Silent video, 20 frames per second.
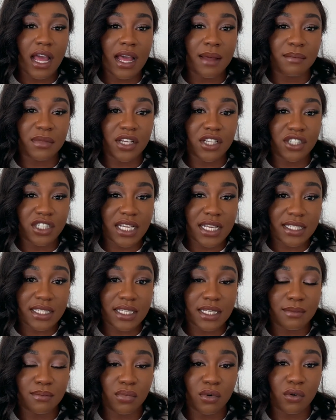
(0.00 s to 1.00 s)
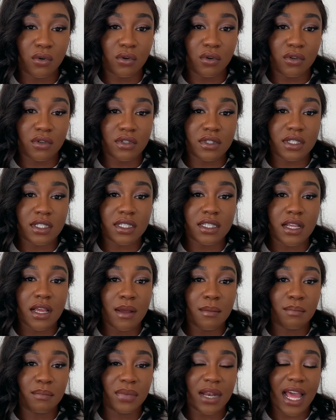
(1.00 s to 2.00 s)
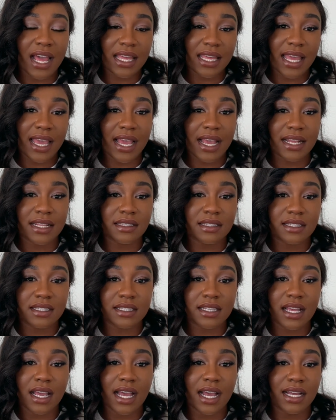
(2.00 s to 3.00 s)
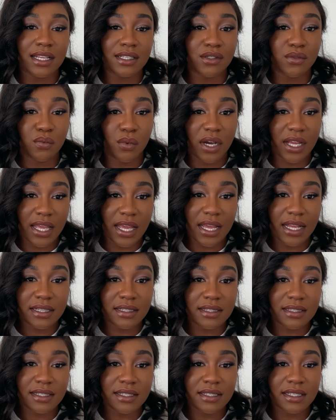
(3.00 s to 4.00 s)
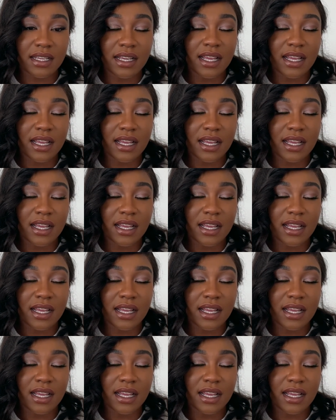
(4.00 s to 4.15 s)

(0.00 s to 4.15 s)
congested pores, blackheads and whiteheads.